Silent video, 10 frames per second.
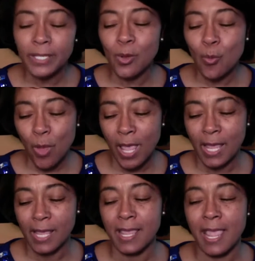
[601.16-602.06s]

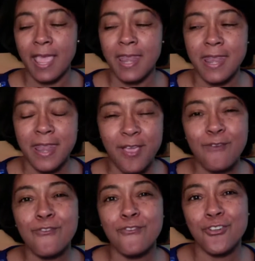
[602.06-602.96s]
away and
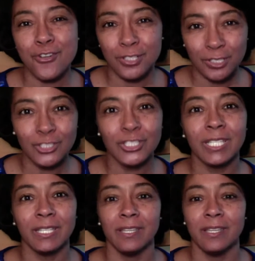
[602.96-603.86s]
never
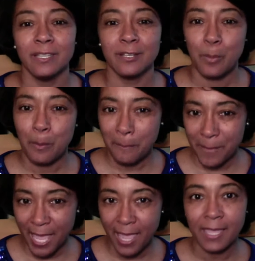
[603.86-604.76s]
looking
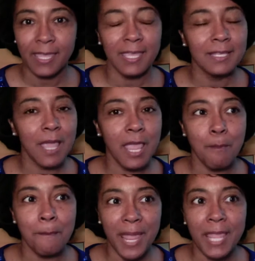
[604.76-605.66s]
back
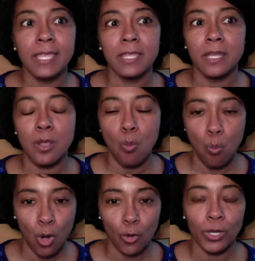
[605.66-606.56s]
and making it
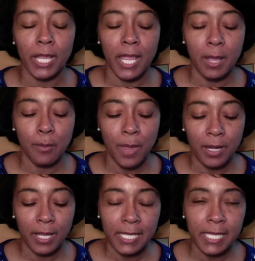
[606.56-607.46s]
work. And
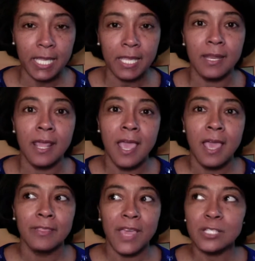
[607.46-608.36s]
again,
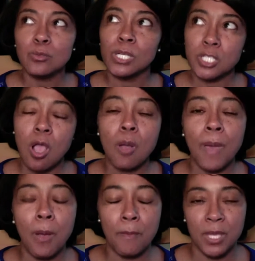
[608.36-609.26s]
that's when I talk
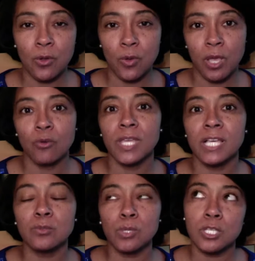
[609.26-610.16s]
about mental health.
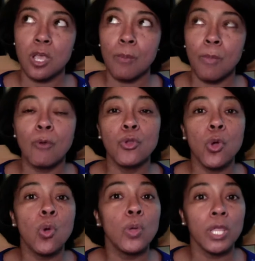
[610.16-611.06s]
That's when I talk about
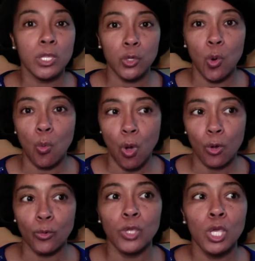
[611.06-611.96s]
knowing your
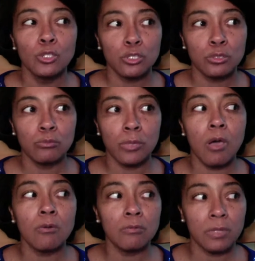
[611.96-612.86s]
worth, to
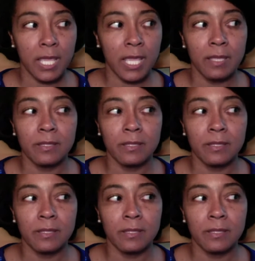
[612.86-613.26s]
know that